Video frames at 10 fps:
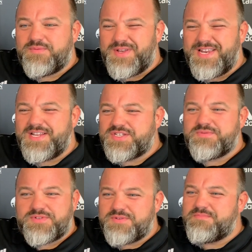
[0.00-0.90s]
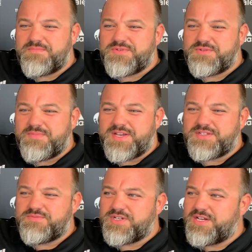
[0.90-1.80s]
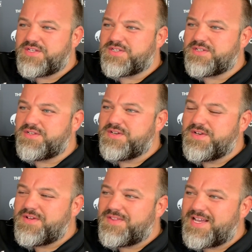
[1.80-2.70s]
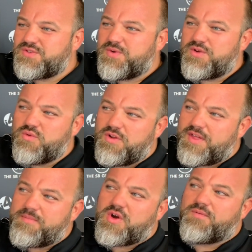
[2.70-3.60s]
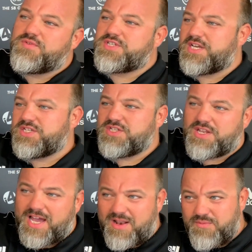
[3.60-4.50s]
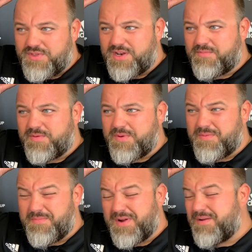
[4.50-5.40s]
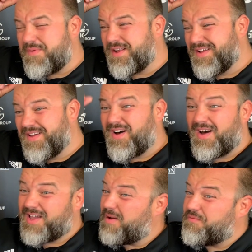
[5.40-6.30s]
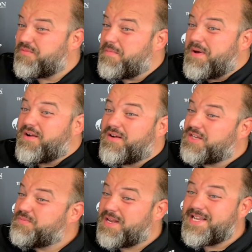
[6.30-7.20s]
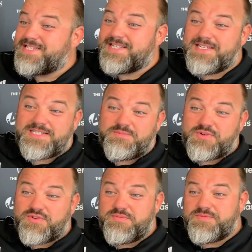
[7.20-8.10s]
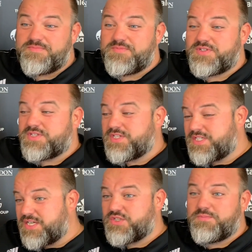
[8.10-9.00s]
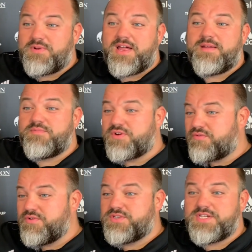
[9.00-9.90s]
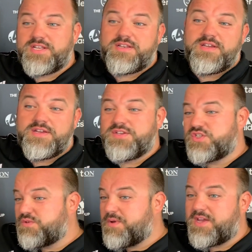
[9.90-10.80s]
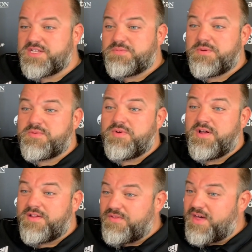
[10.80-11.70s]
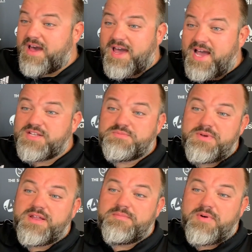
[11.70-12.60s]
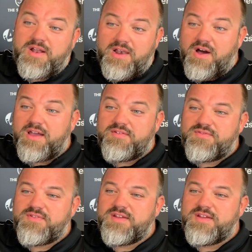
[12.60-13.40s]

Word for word: we needed to, to, to make some changes and that's when all of them conversations I'd had with a number of people and bearing in mind I come from a background I spent 18 years in recruitment so succession planning recruiting speaking to people that has been my life